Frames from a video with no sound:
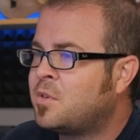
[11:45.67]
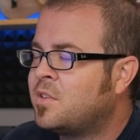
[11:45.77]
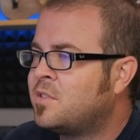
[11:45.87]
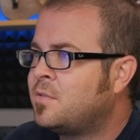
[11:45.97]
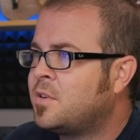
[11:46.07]

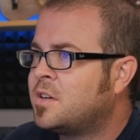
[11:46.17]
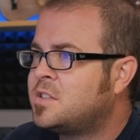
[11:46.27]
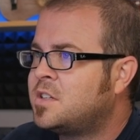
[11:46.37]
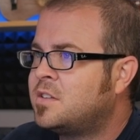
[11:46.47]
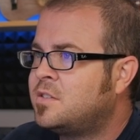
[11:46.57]
Because if you're
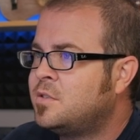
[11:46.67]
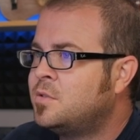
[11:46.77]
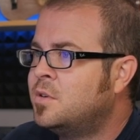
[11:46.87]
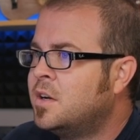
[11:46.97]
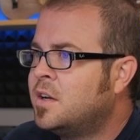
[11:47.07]
on Gen
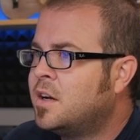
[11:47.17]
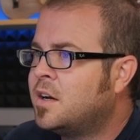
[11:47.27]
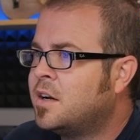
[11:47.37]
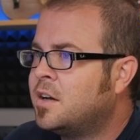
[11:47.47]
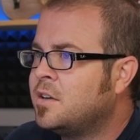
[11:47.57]
2,
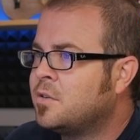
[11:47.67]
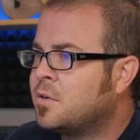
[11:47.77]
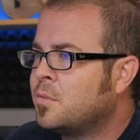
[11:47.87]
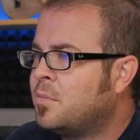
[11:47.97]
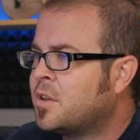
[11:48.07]
uh,
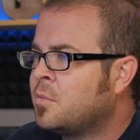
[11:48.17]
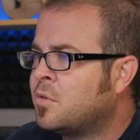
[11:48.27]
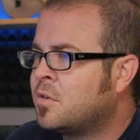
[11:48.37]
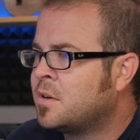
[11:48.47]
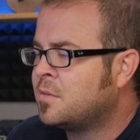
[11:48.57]
your
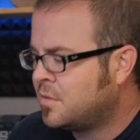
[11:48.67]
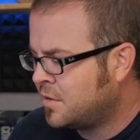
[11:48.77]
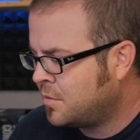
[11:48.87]
motherboard and